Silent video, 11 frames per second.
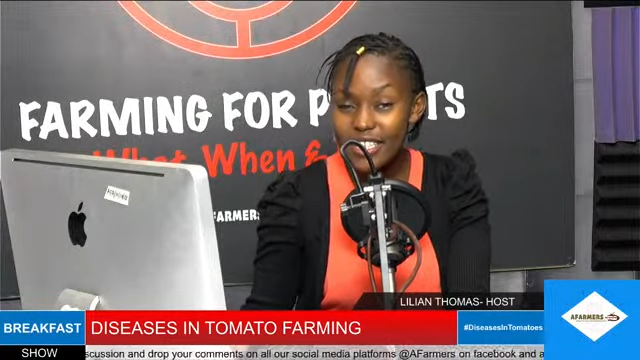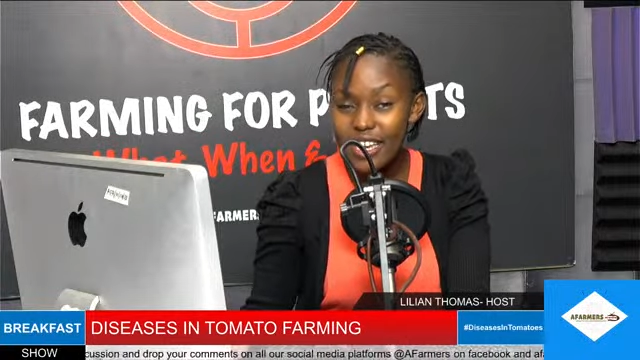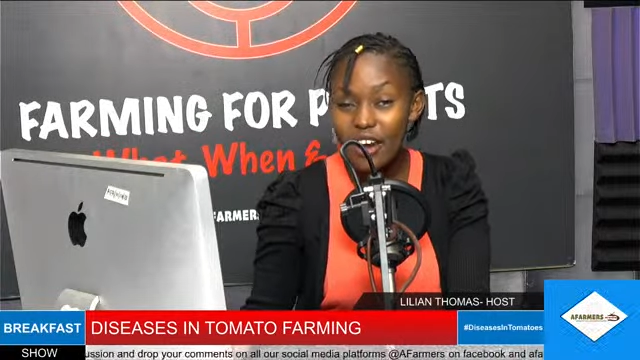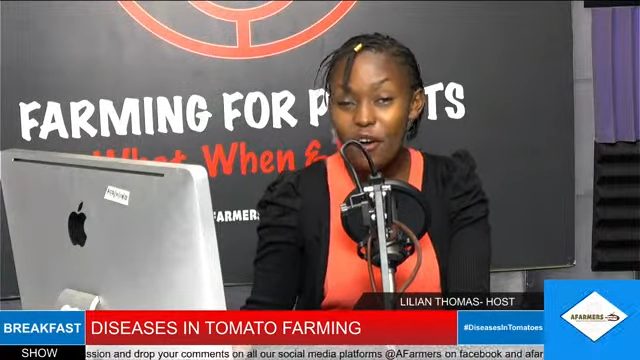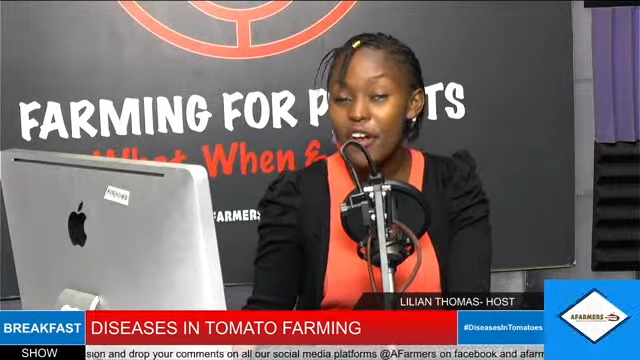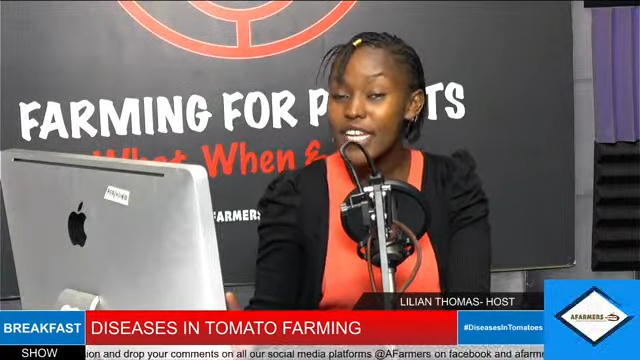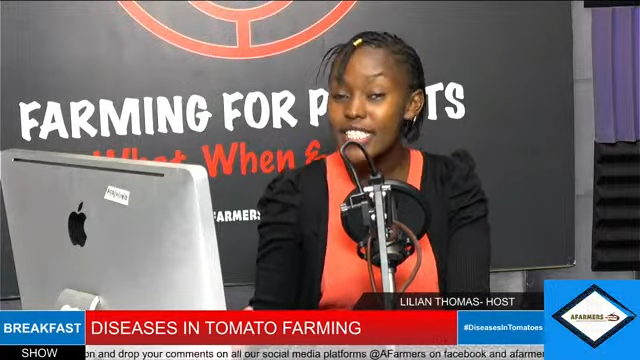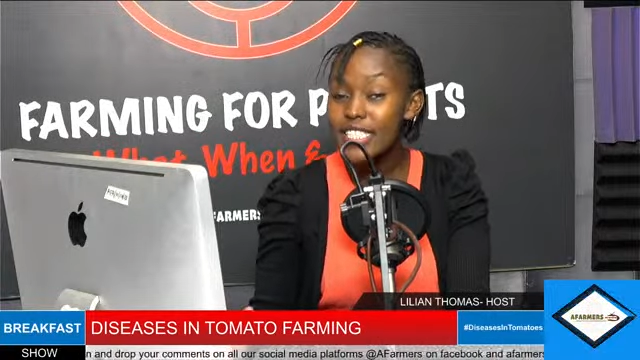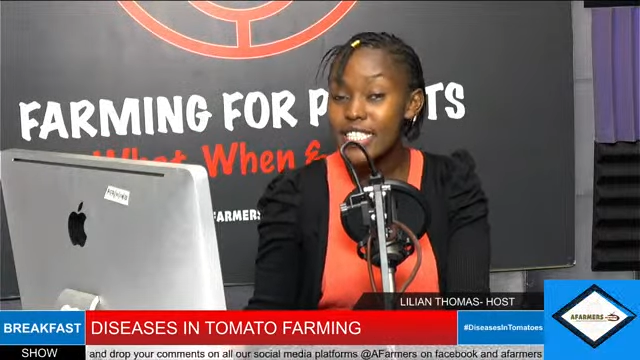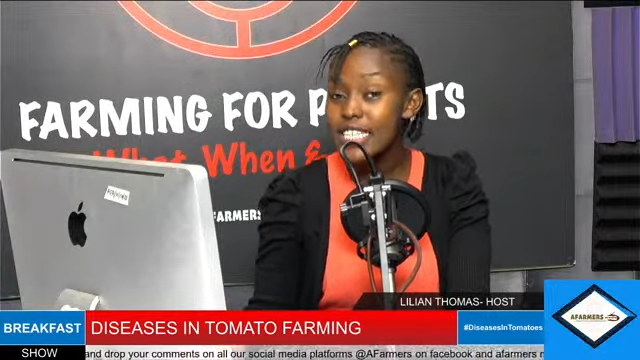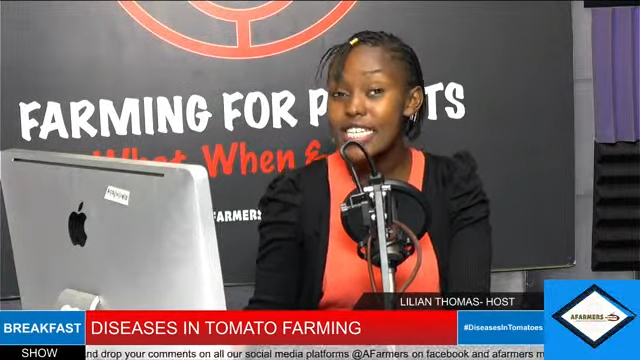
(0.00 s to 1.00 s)

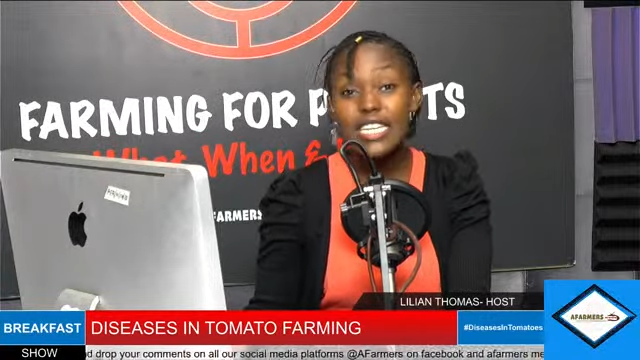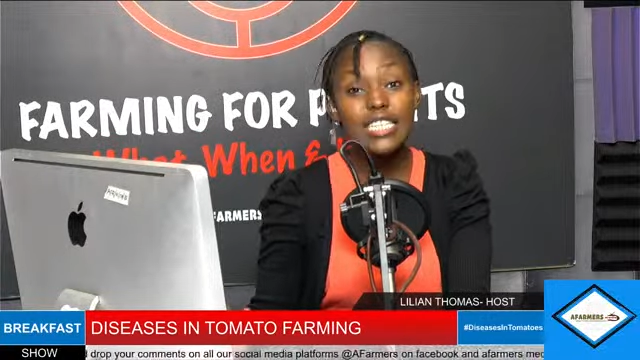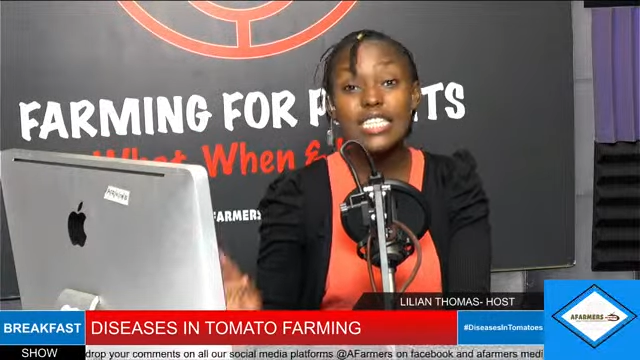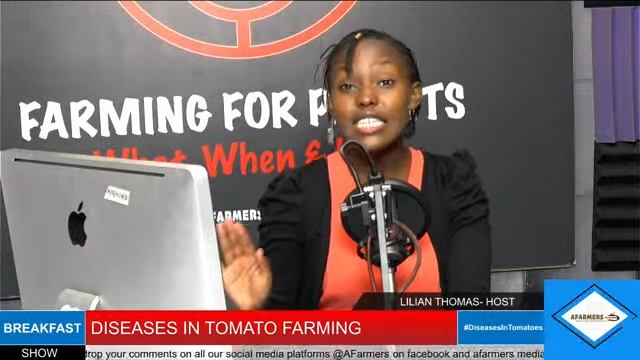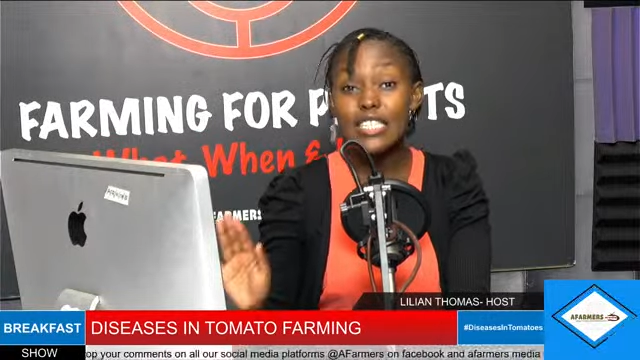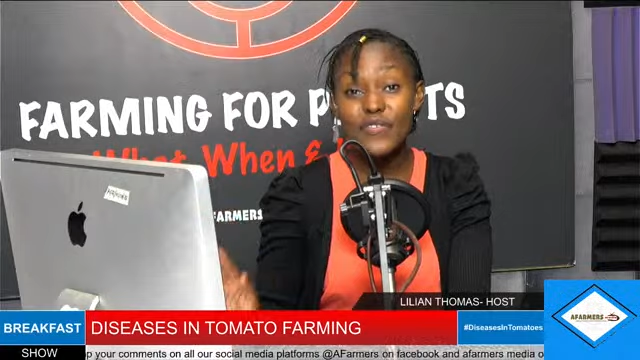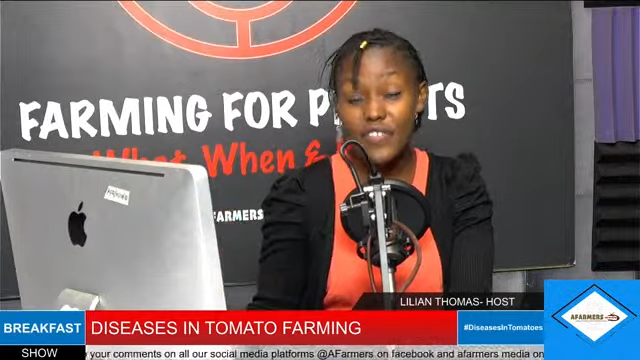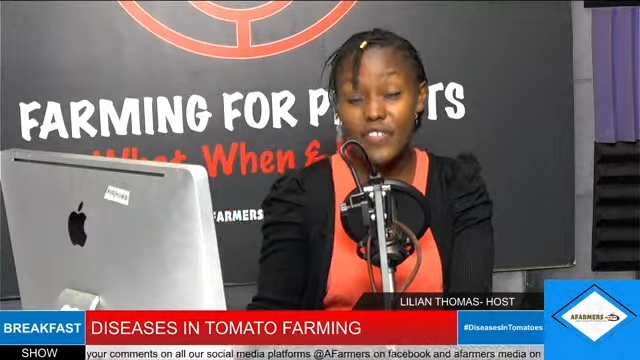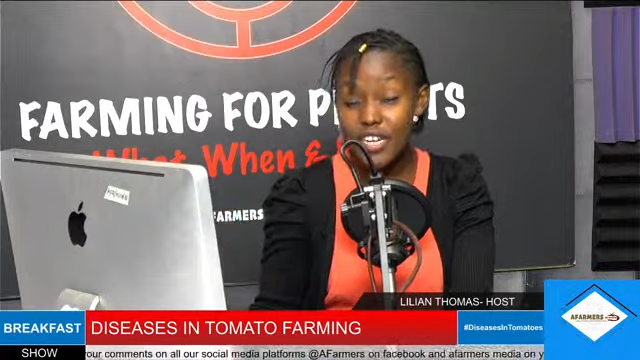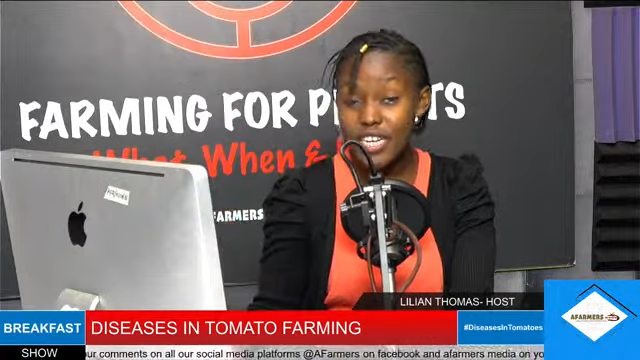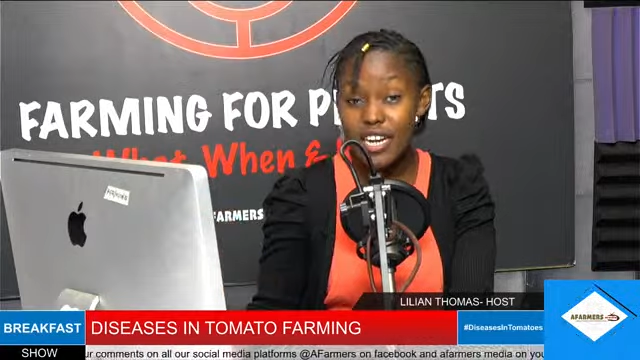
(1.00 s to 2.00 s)
honestly, it is very
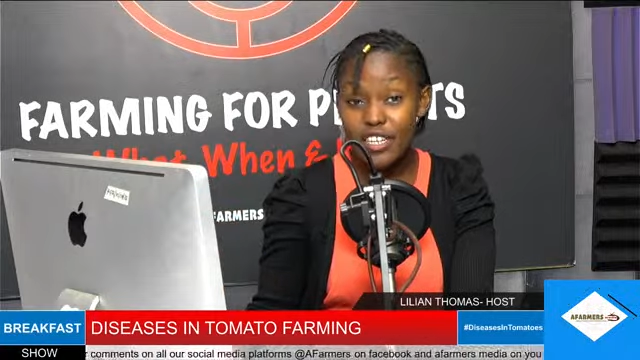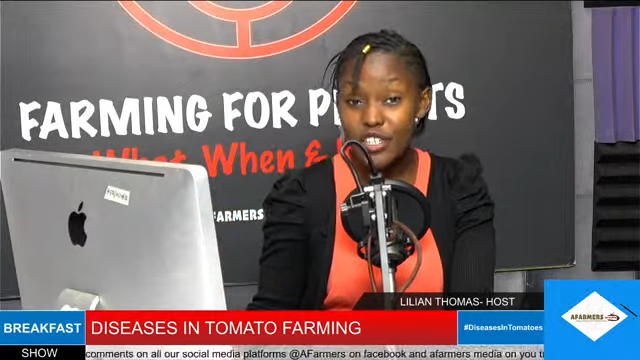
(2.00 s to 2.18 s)
hard to